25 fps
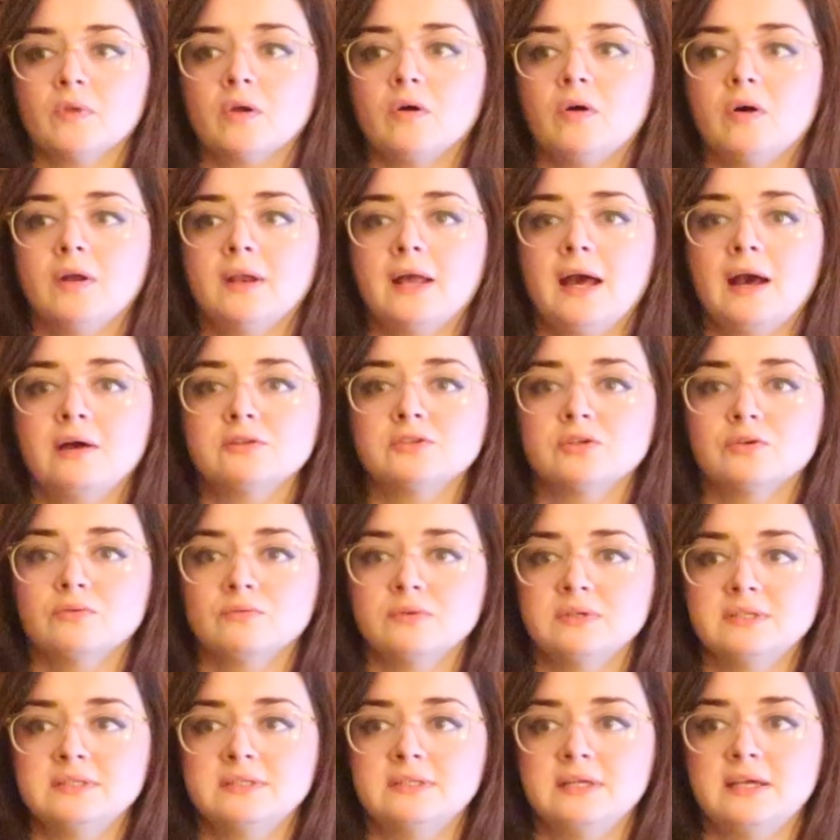on how to
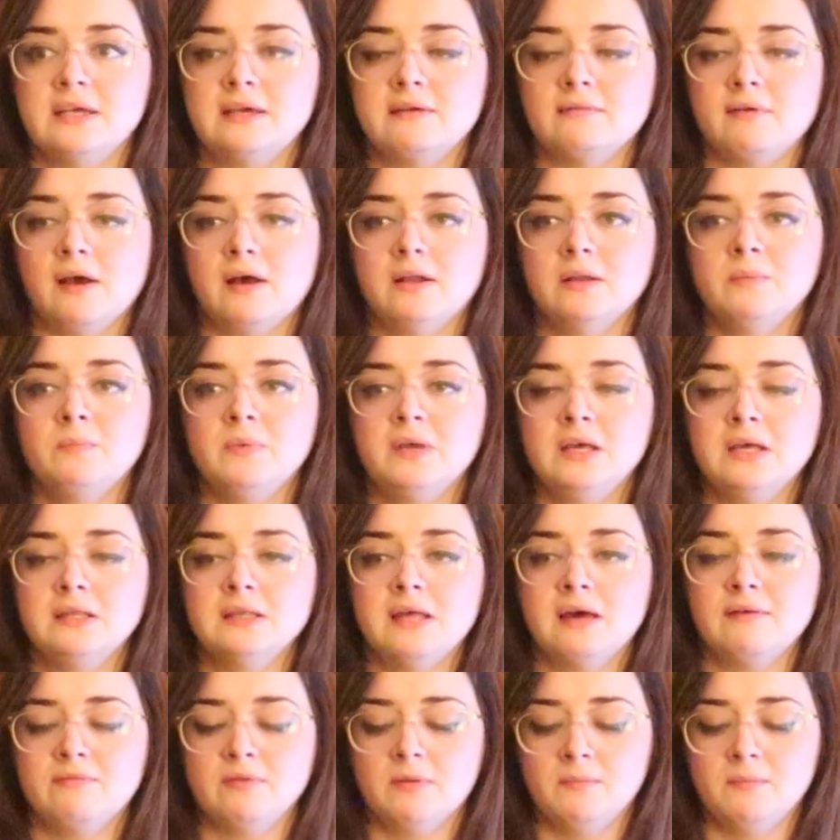receive, how to be in that